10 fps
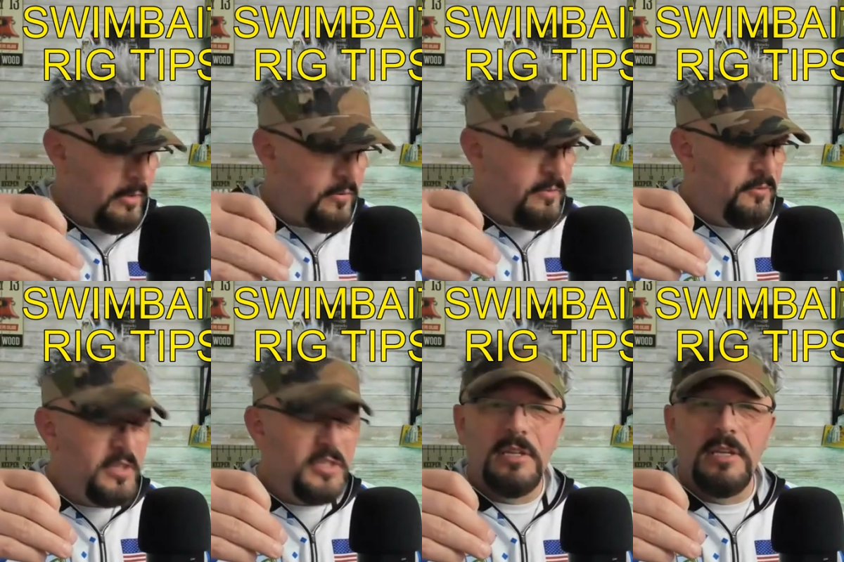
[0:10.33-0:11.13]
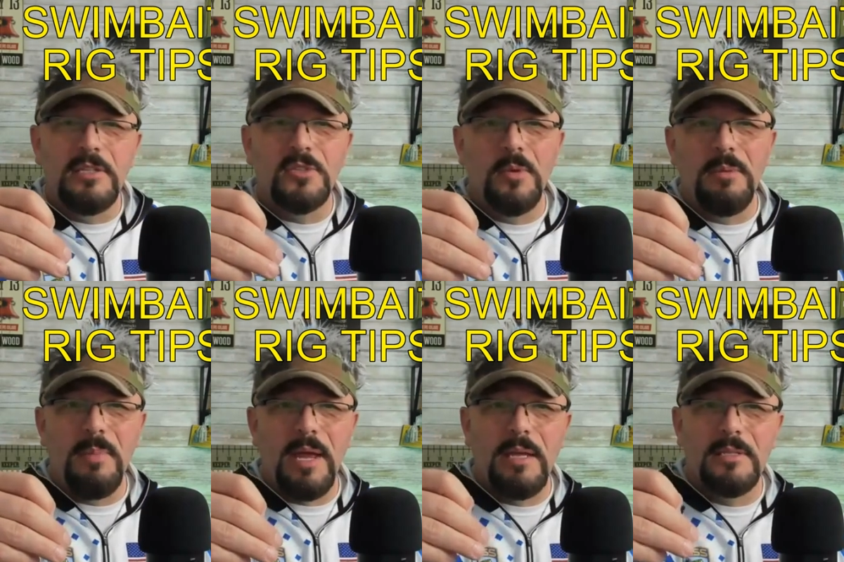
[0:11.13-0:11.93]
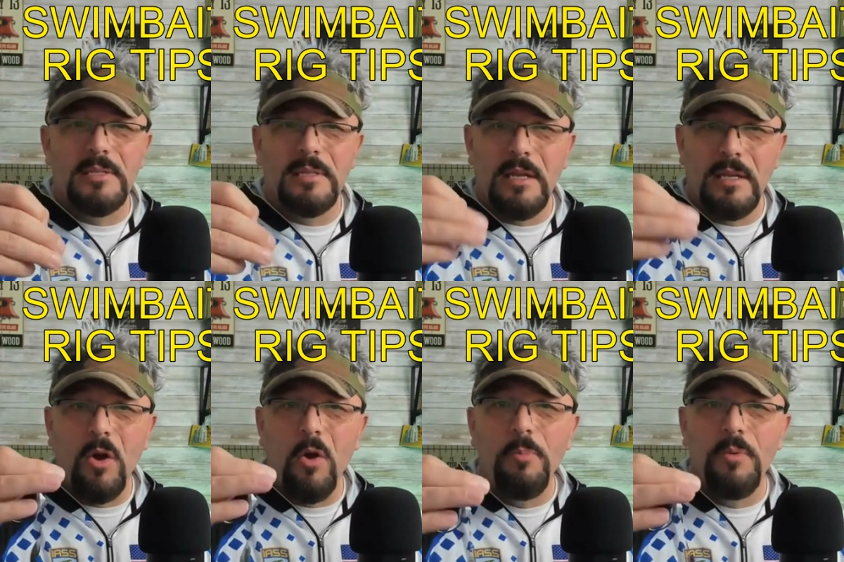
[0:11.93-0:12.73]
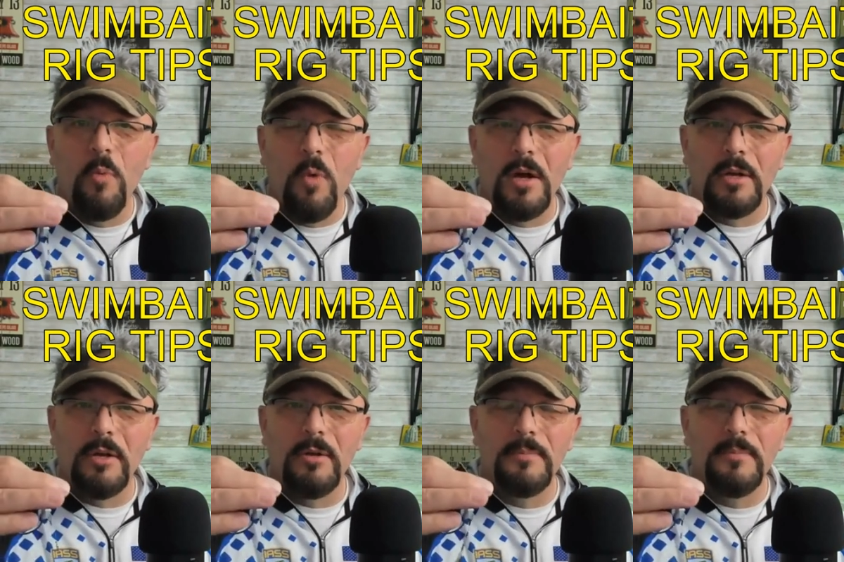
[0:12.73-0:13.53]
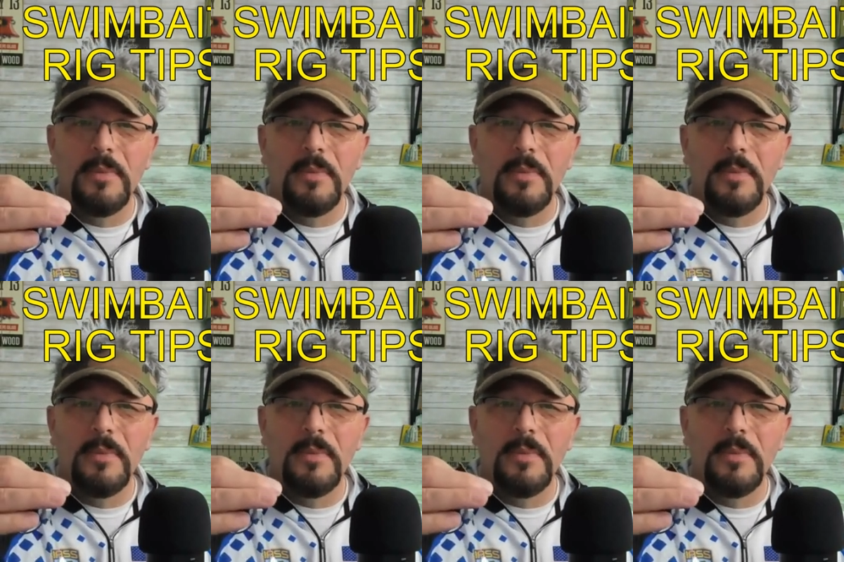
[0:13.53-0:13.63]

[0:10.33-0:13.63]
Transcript: if I'm fishing these swim baits in open water,